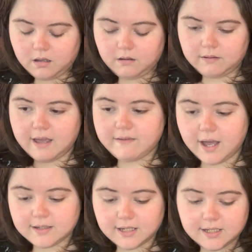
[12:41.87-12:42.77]
We have
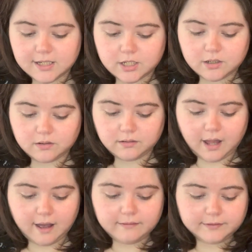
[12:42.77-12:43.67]
unconditional
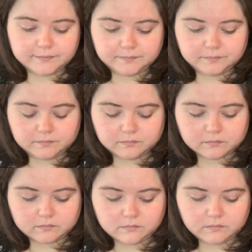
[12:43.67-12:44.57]
love.
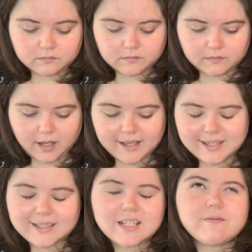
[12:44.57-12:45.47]
I
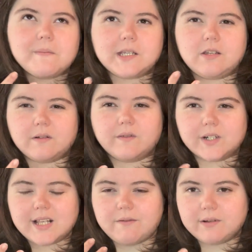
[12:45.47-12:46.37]
think that's from the
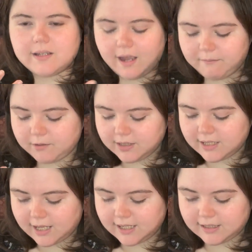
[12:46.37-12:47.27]
universe. I'm really
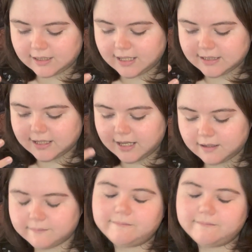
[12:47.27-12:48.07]
getting that that's like,